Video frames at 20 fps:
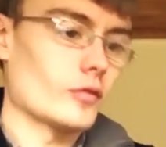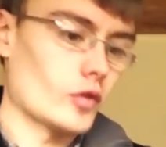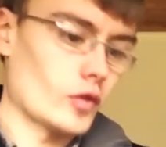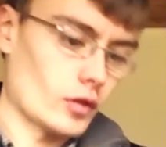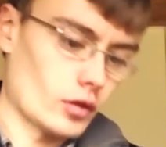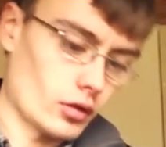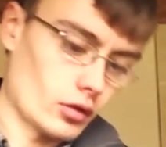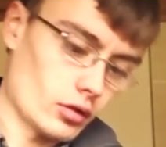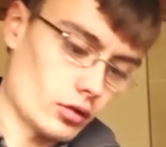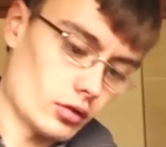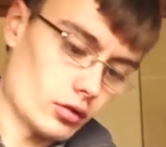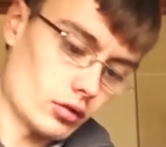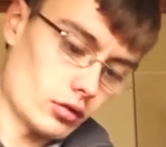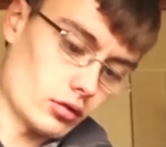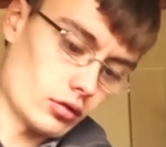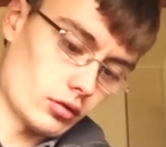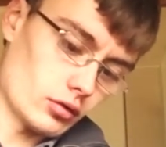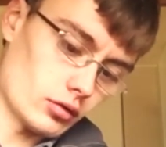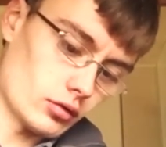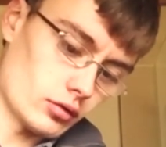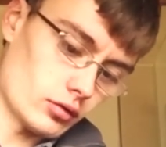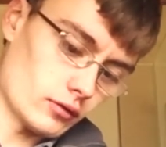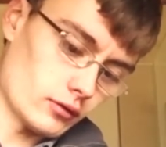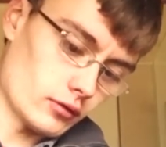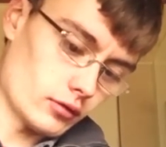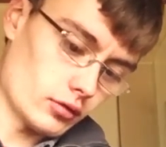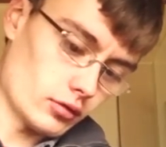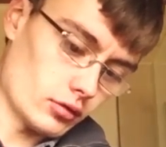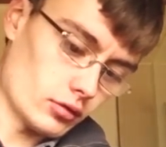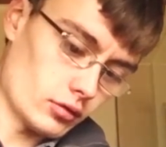
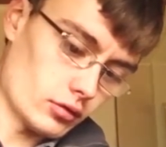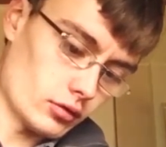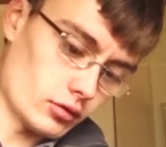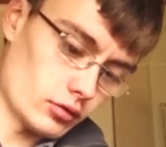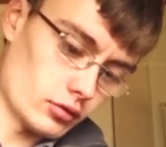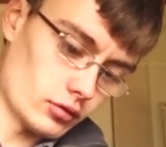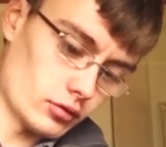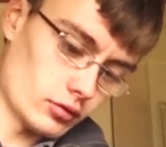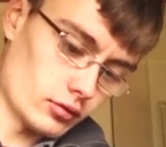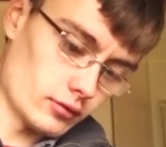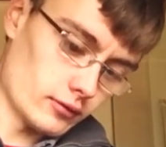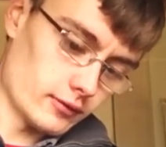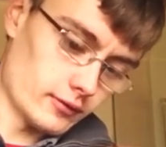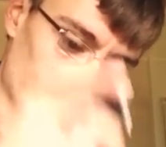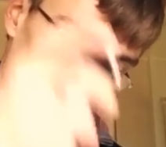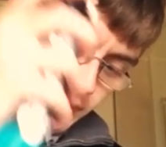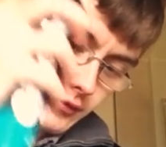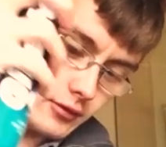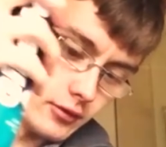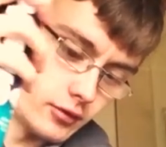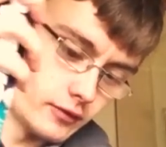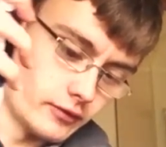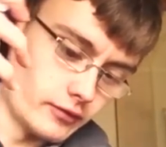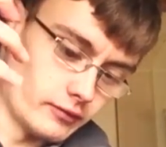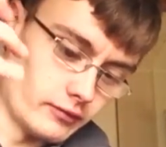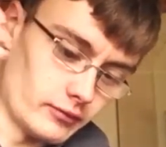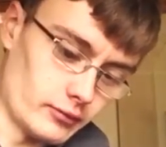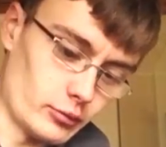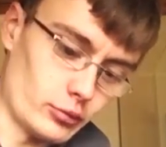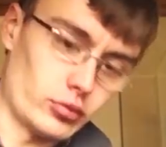
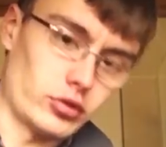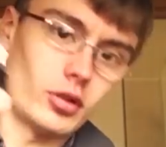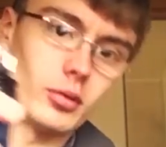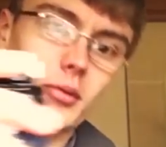Nobody speaks.